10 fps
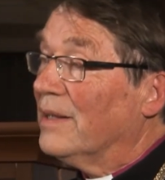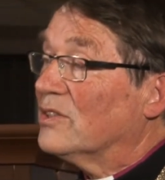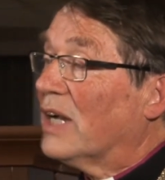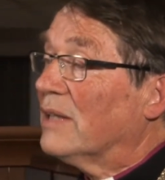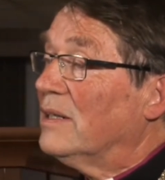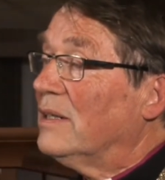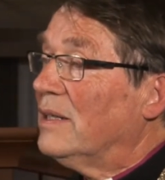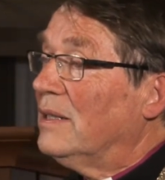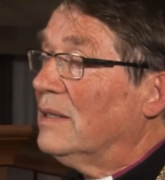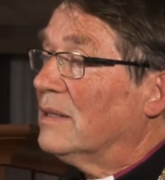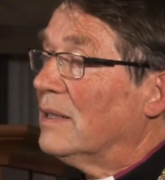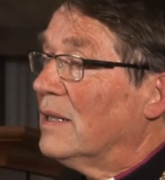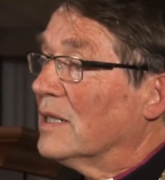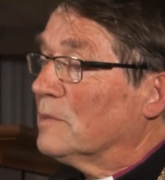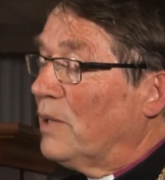Rather, it
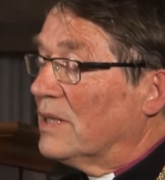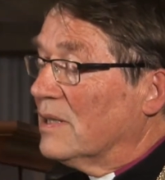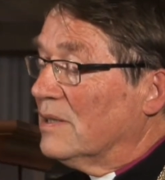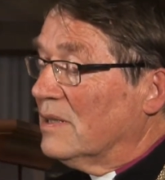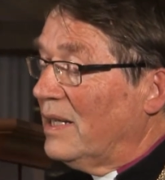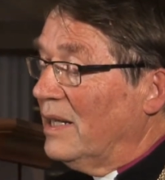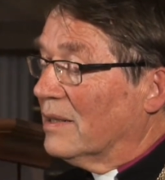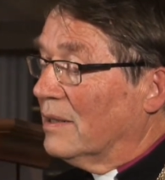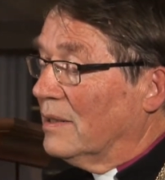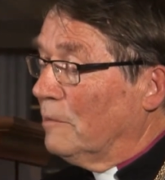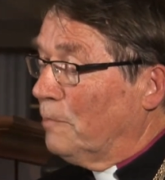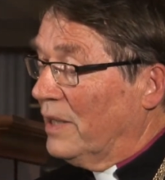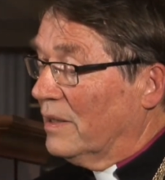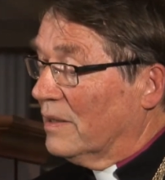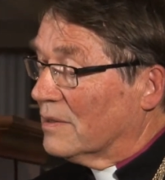expresses
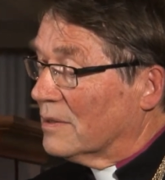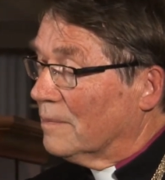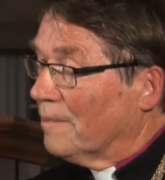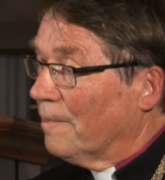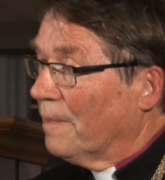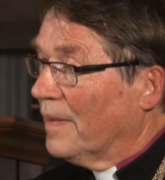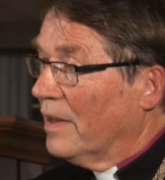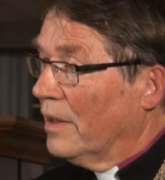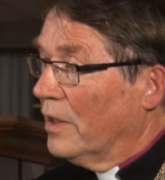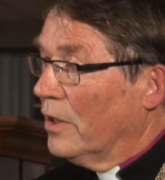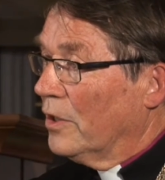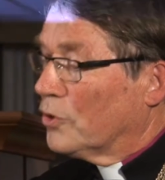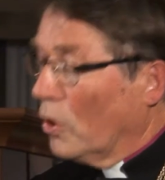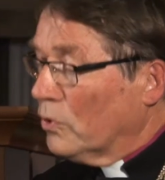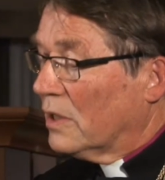interdependence.
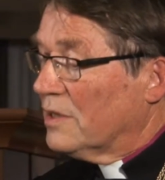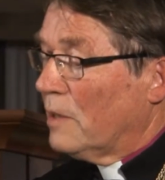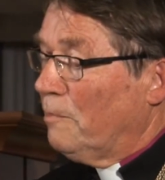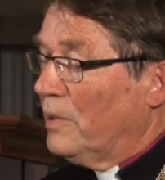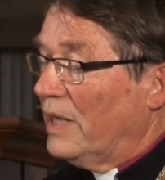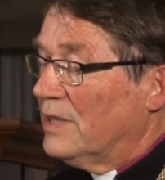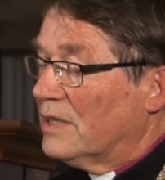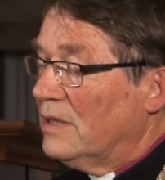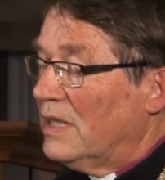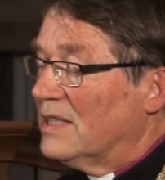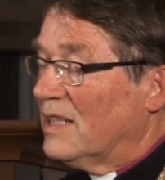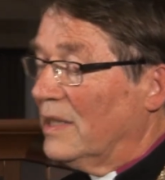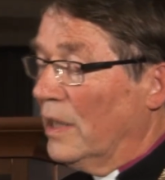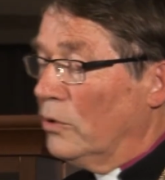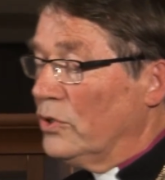Total separation is an
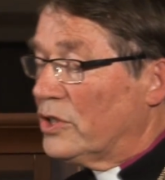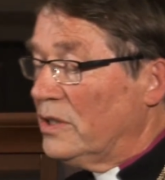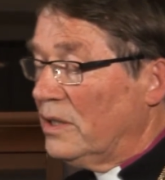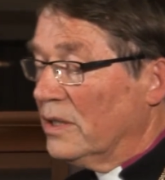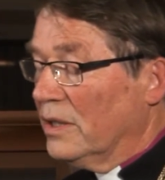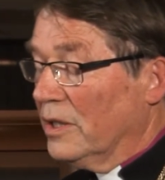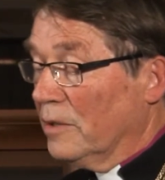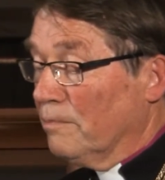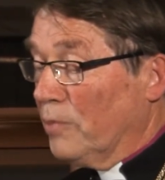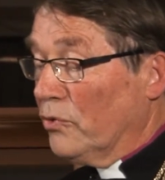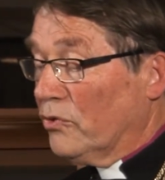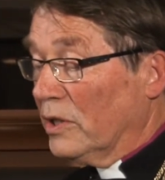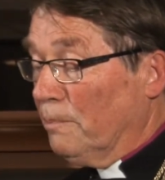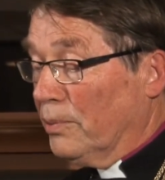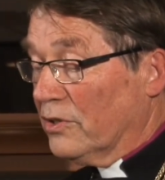illusion both
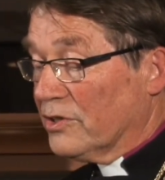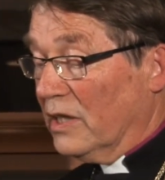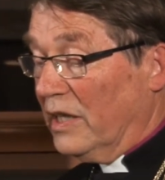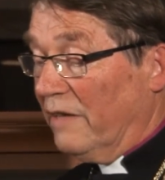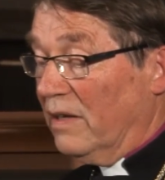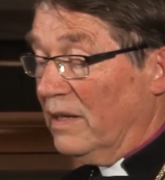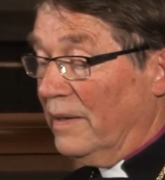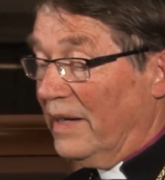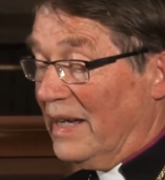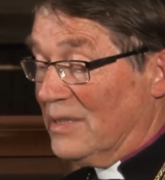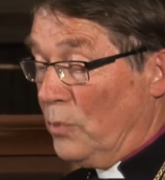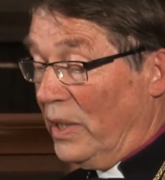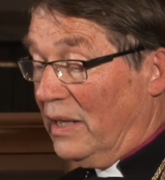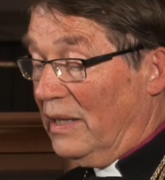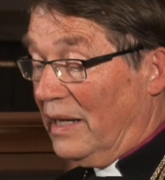on a personal level as
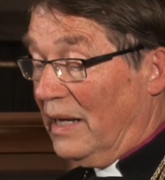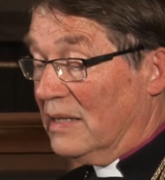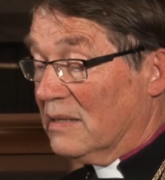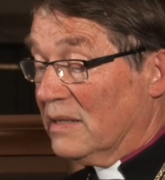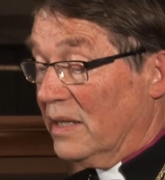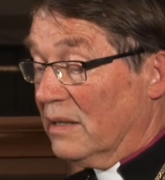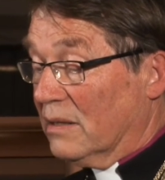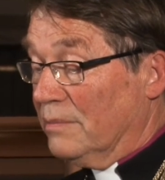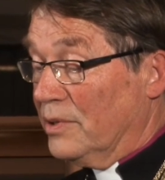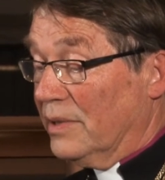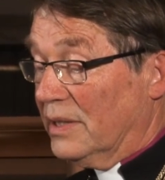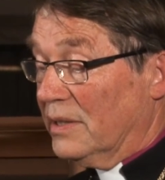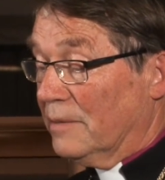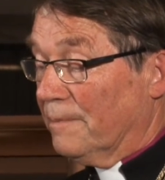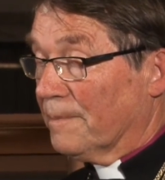well as in community.